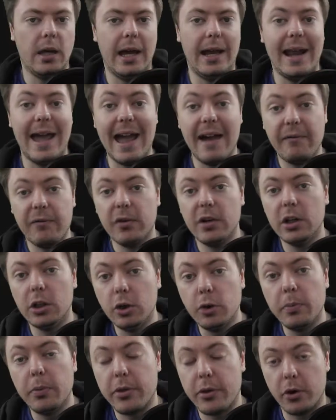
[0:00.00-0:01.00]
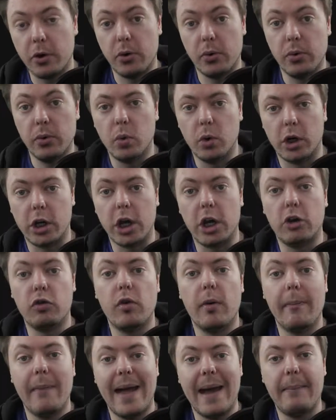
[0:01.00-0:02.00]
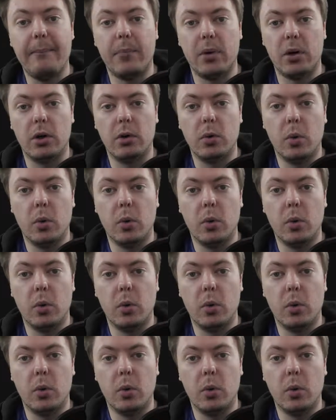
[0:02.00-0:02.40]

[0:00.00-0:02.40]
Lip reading: And every loop through, we're going to remember